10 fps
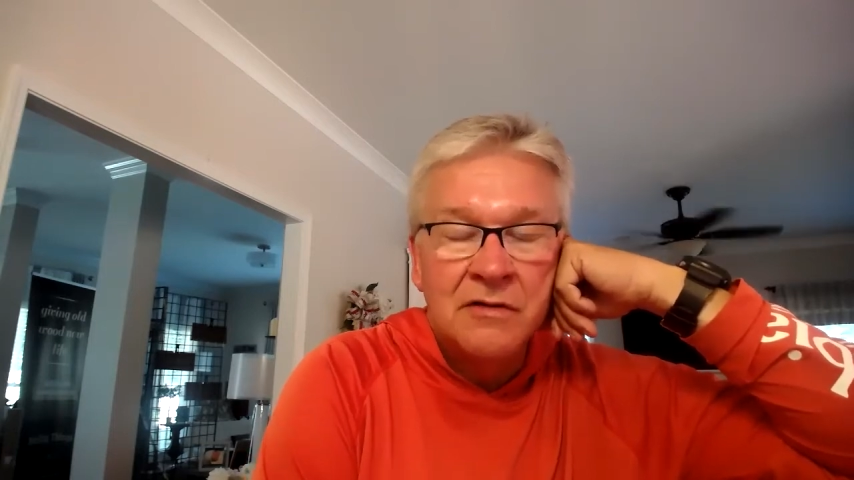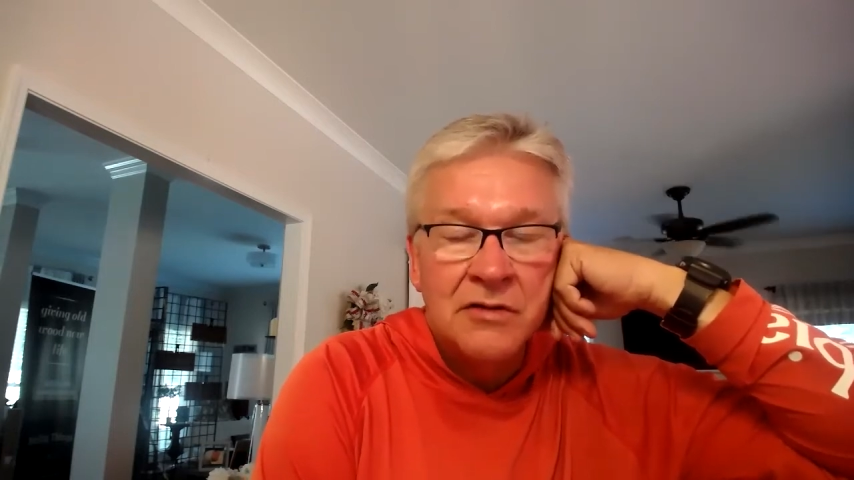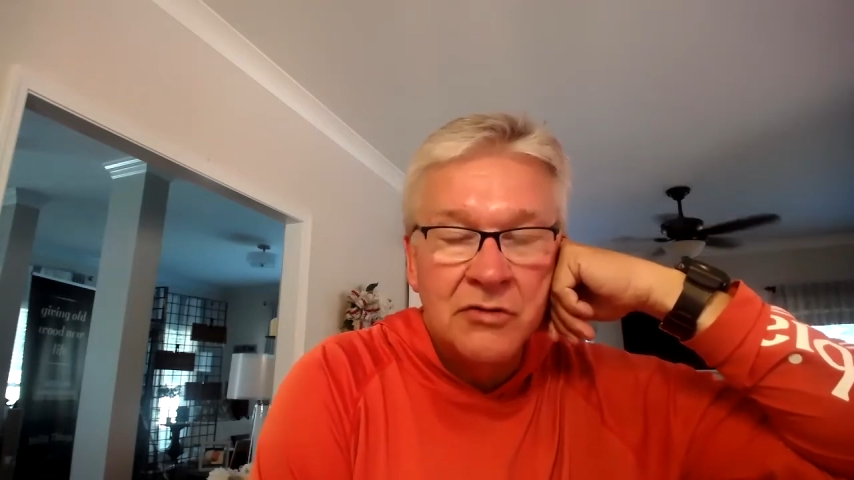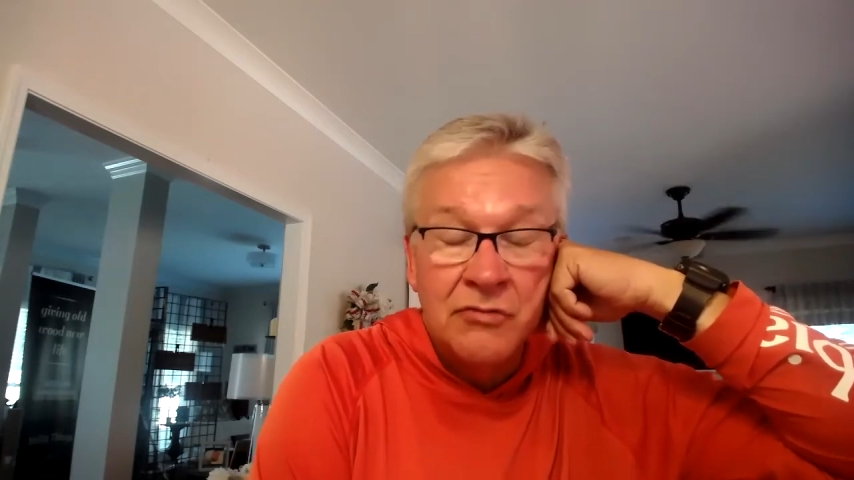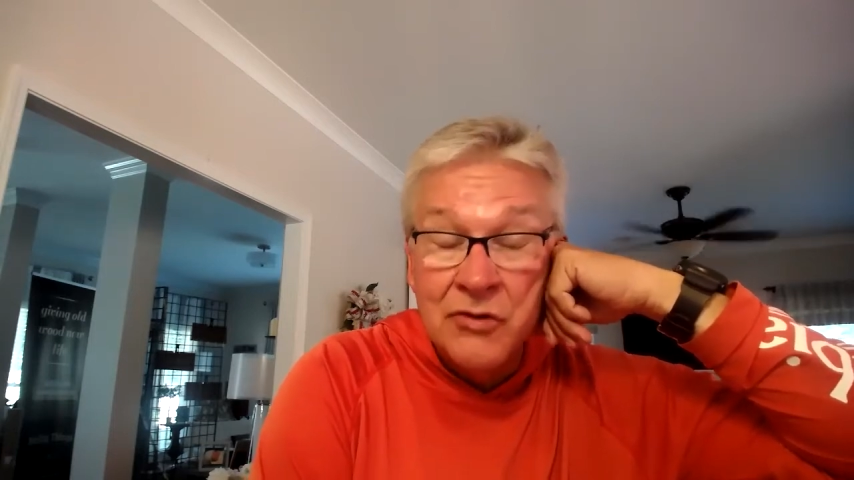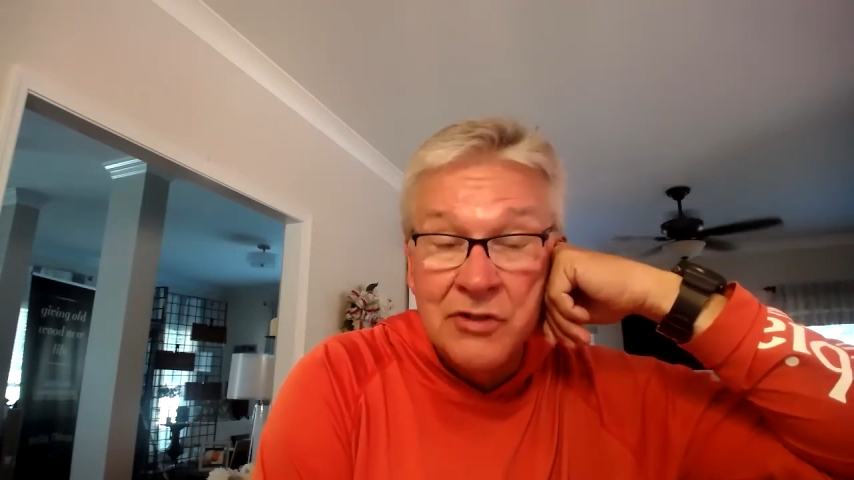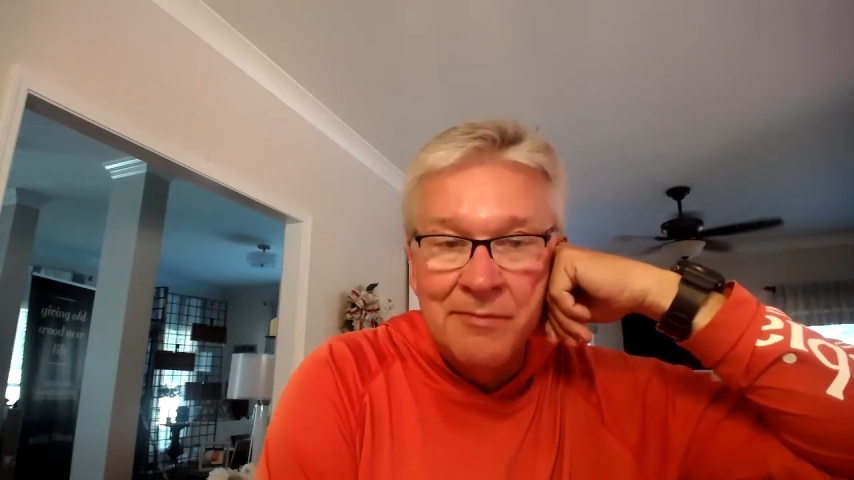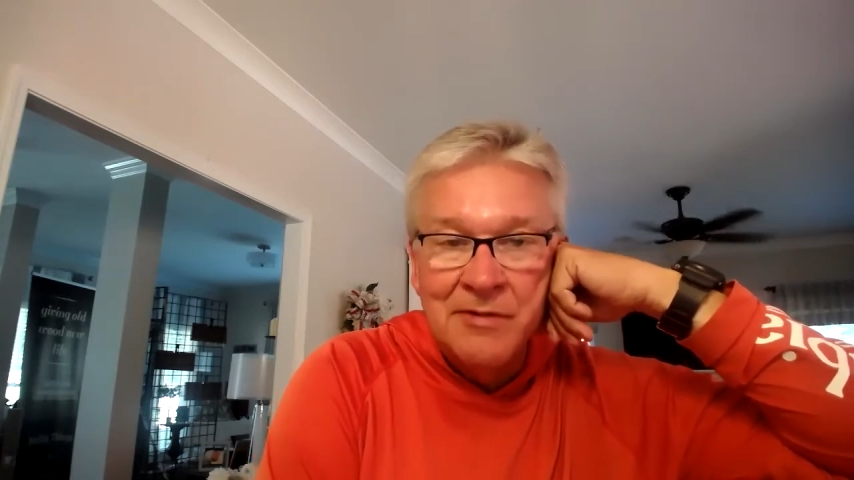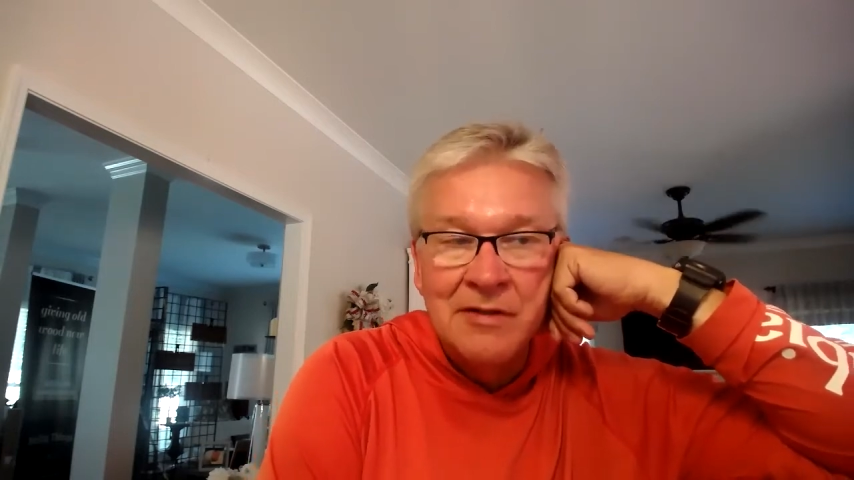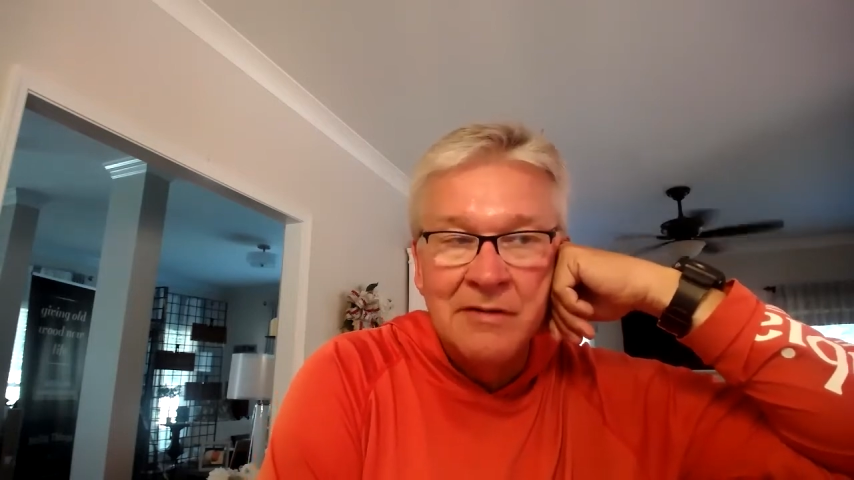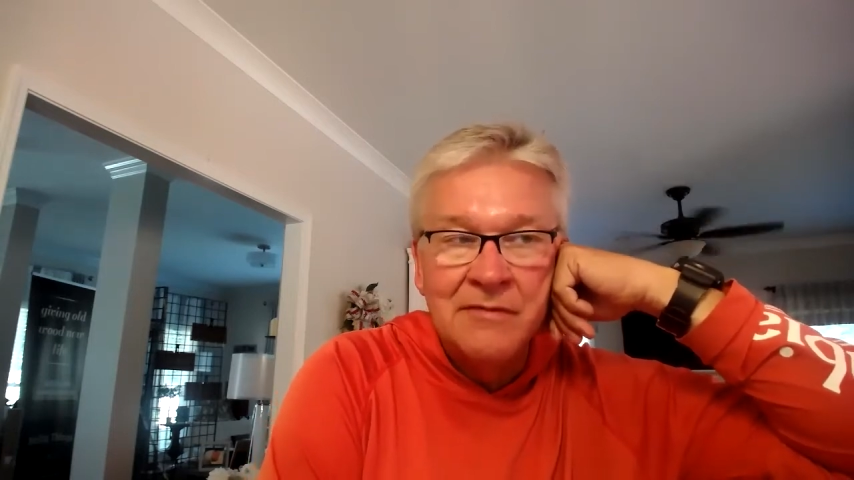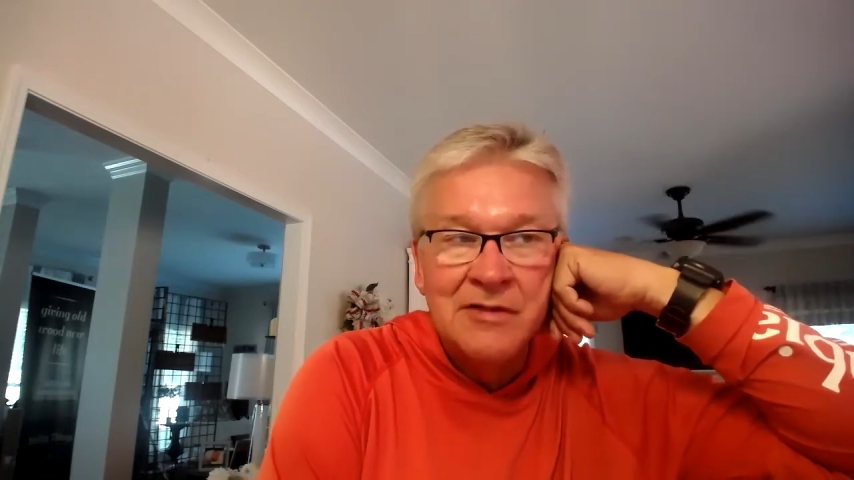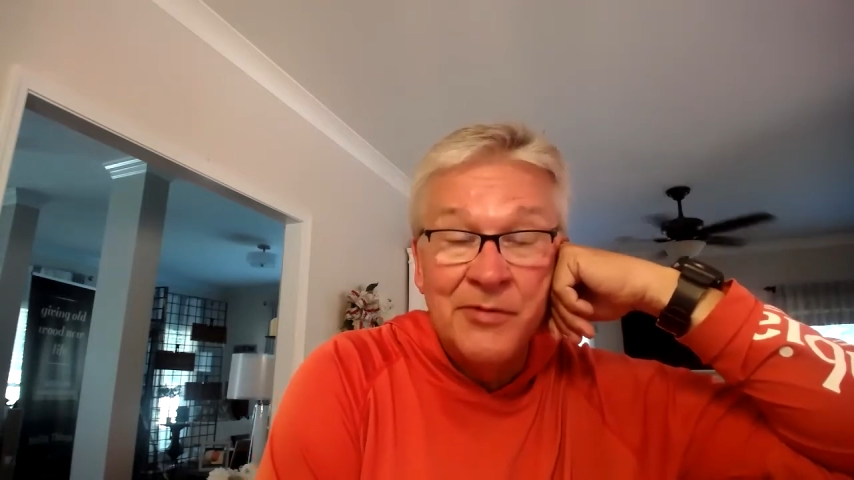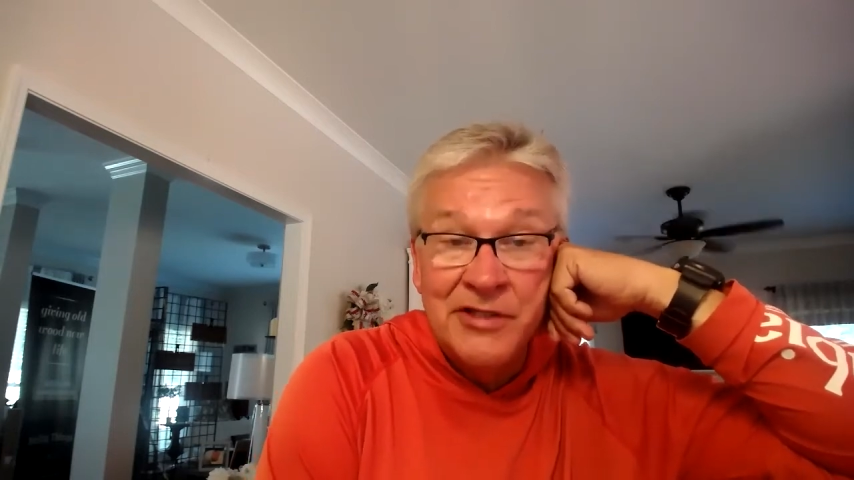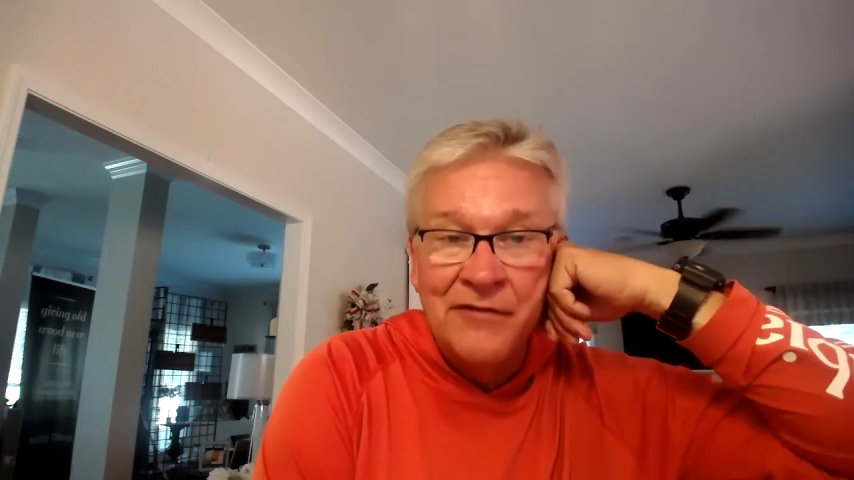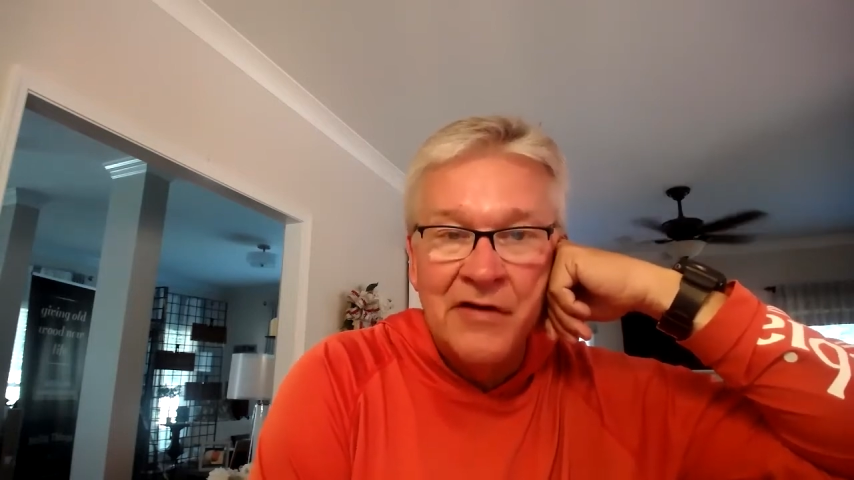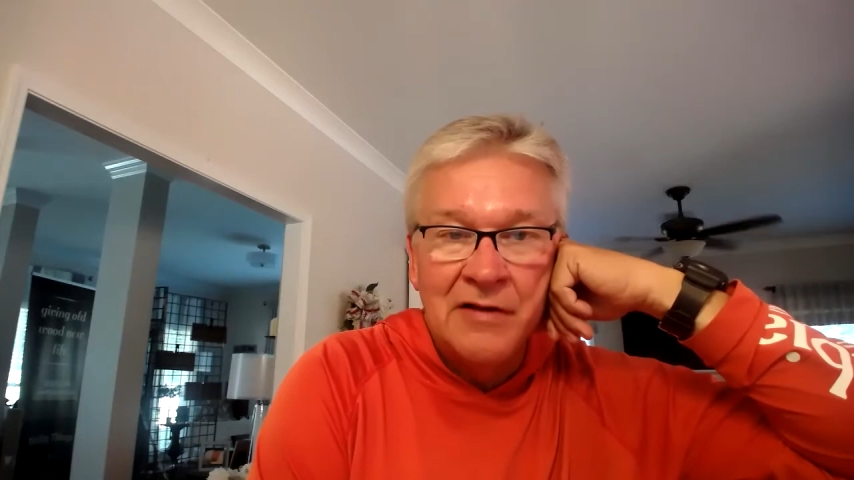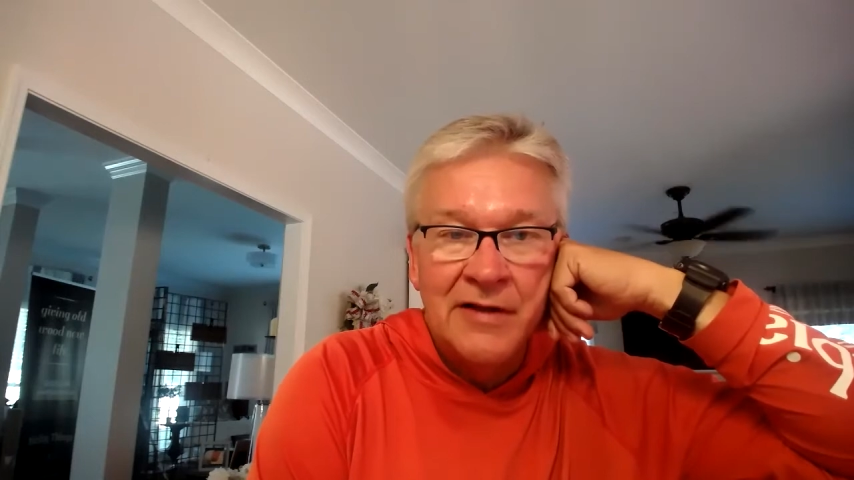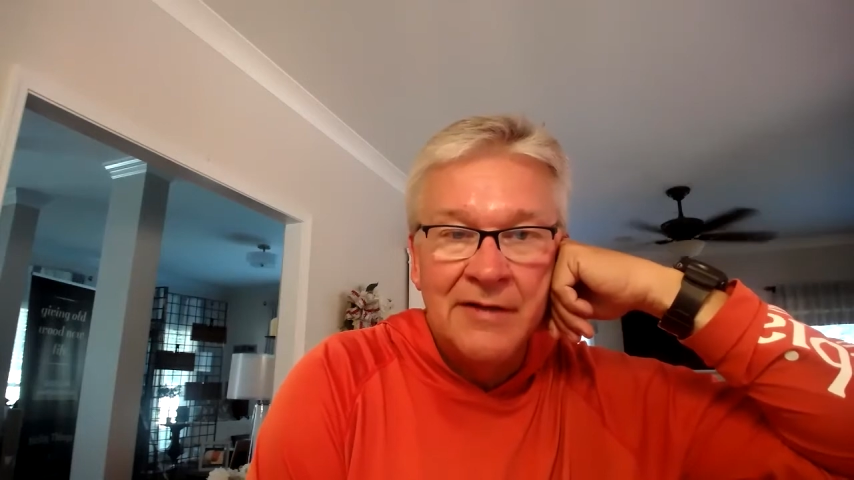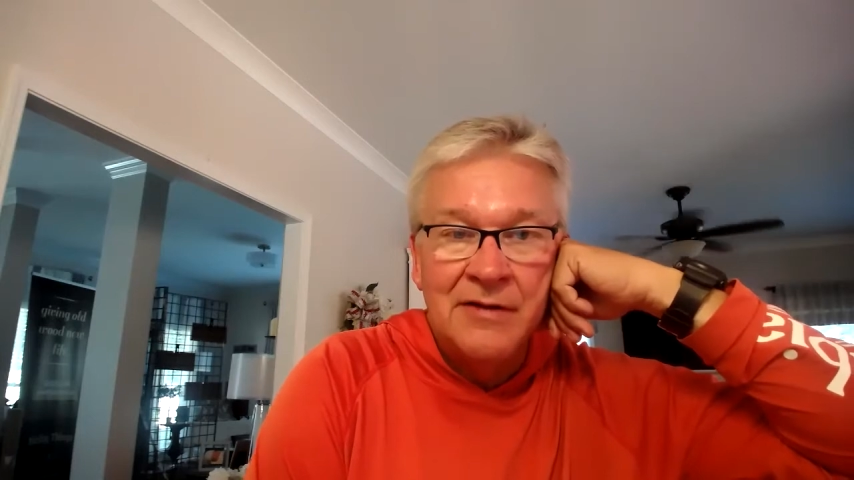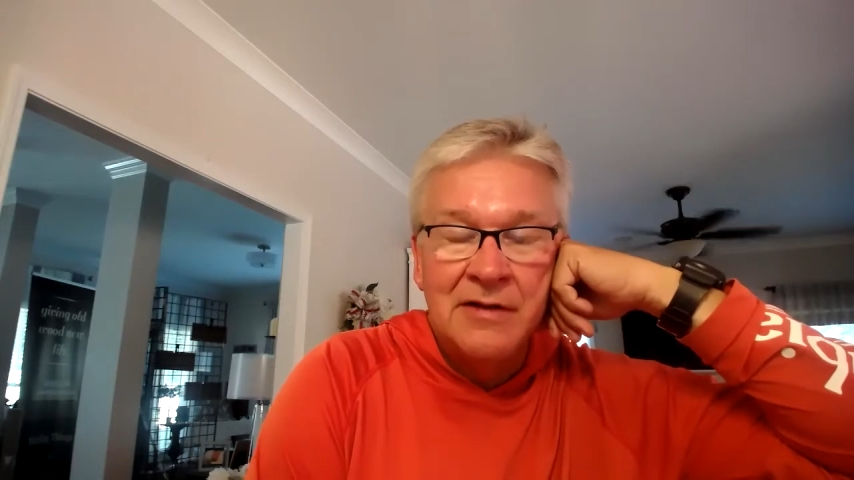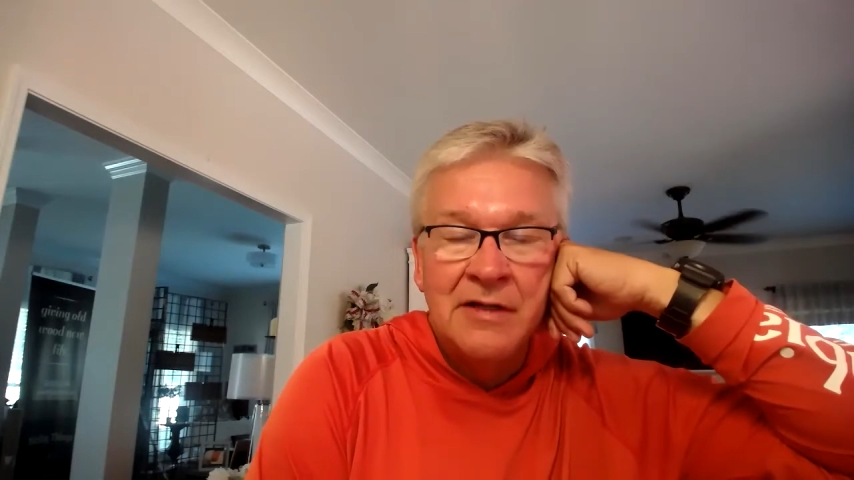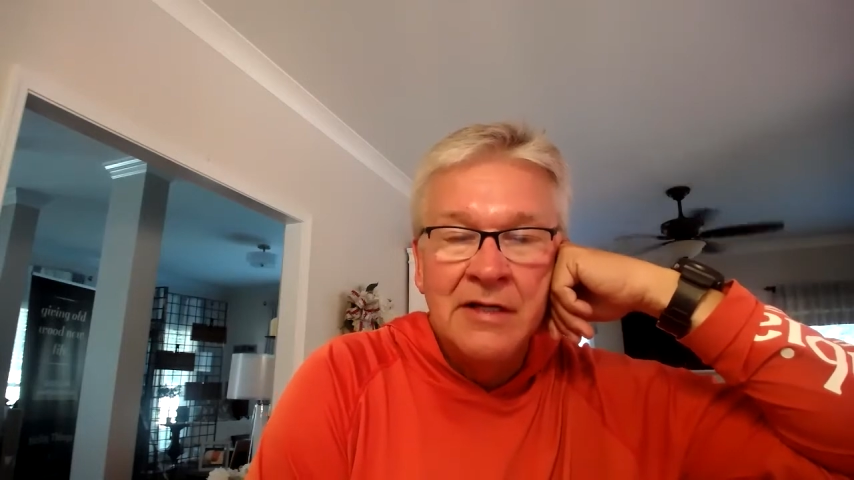Jerusalem specifically and the